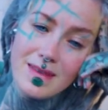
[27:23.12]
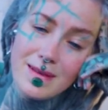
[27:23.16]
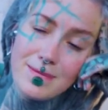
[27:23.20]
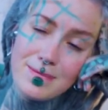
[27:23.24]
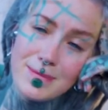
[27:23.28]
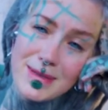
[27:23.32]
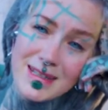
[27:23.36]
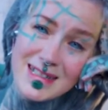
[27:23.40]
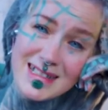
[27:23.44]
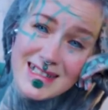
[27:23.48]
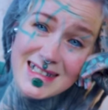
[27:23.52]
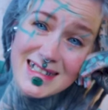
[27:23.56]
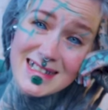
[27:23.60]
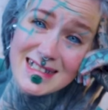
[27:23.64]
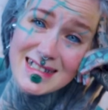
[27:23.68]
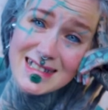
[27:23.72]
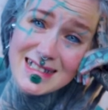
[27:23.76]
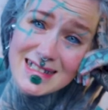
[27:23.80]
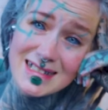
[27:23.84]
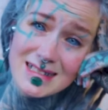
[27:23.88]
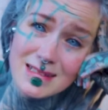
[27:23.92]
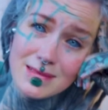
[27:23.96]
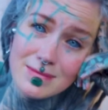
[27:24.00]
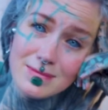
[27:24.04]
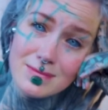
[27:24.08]
But
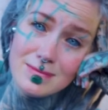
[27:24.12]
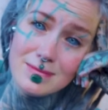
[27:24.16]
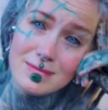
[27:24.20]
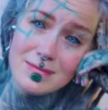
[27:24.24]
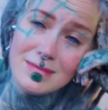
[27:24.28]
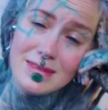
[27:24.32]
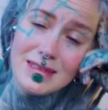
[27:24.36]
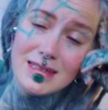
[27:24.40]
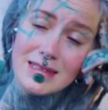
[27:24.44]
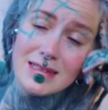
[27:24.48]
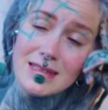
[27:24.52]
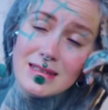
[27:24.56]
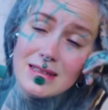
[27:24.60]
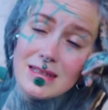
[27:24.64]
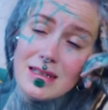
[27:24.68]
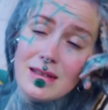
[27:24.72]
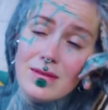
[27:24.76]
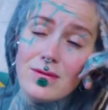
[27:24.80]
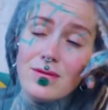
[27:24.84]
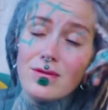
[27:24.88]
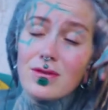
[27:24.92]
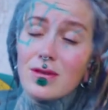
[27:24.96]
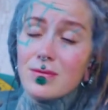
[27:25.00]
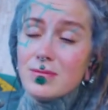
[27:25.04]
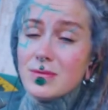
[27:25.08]
this is
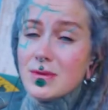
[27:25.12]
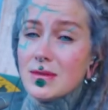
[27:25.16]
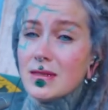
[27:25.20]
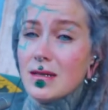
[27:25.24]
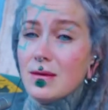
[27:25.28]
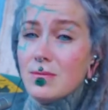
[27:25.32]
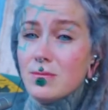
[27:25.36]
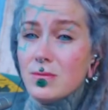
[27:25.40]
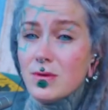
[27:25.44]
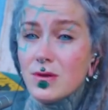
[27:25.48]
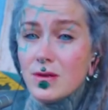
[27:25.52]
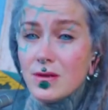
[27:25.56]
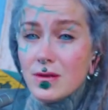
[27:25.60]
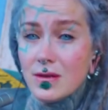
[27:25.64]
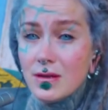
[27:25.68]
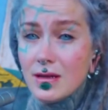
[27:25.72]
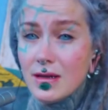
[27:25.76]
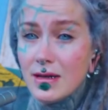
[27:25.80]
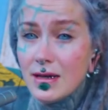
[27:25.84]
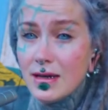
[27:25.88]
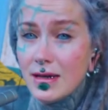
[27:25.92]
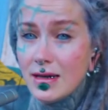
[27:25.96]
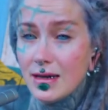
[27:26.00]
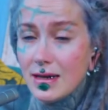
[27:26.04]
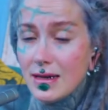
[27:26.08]
from someone
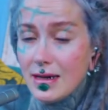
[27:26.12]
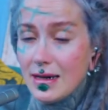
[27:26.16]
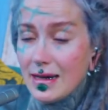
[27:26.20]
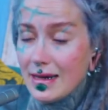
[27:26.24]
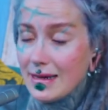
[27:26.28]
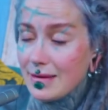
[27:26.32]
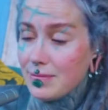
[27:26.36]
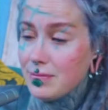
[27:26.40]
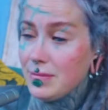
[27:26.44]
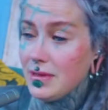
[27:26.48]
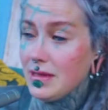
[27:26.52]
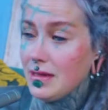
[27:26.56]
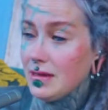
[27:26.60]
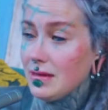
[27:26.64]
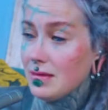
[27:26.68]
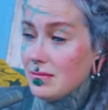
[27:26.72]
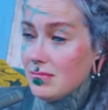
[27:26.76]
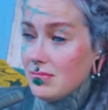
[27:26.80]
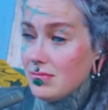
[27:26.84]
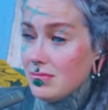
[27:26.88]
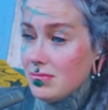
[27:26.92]
like me